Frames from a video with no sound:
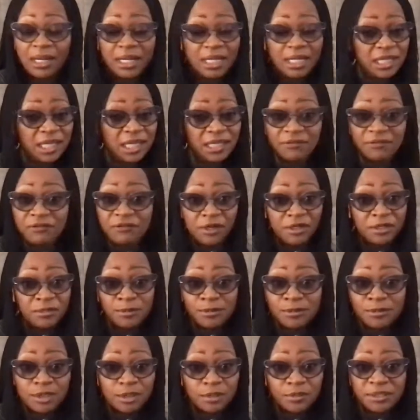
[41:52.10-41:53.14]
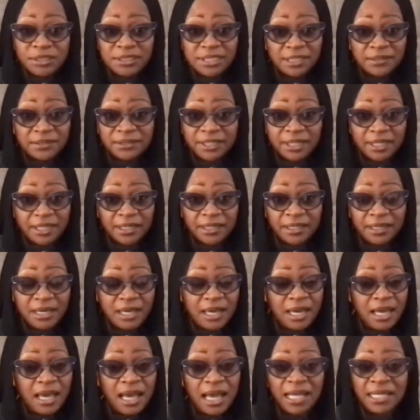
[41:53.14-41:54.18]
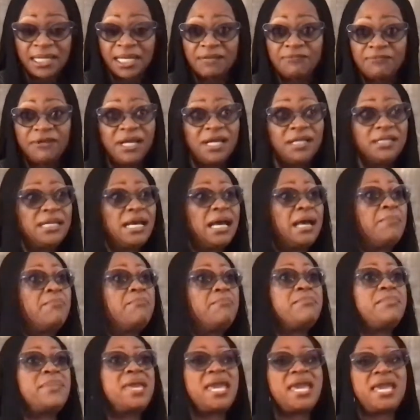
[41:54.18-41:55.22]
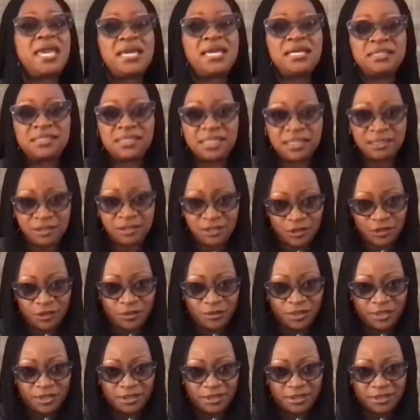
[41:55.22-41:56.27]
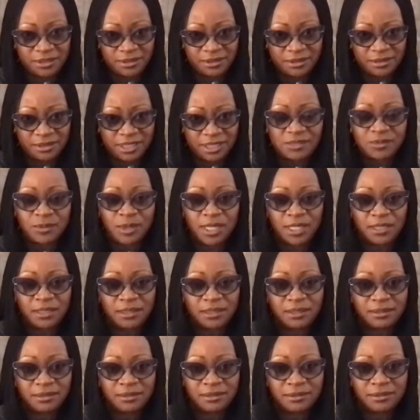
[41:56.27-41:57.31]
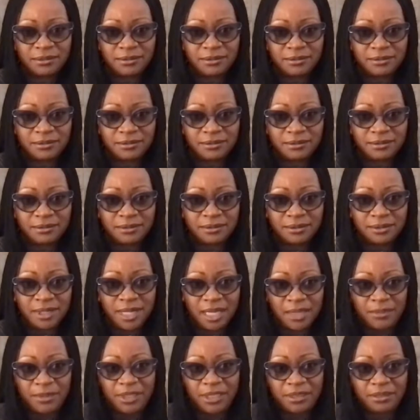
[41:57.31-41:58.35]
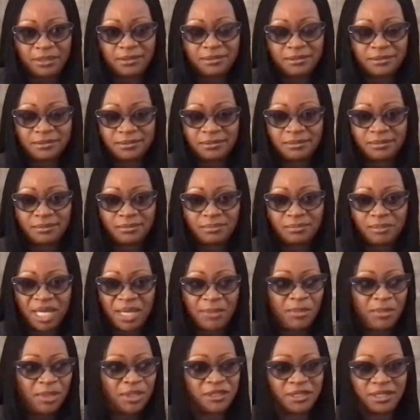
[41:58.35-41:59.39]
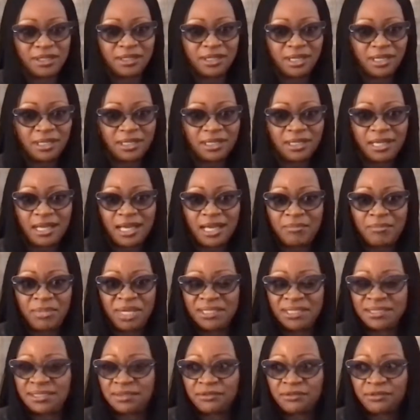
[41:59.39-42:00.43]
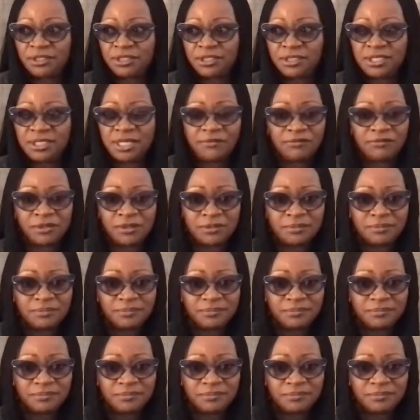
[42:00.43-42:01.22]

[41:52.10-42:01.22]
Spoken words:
A lot of horrible stories out there. And I've had amazing stories as well. I mean, my mother, I met at 37.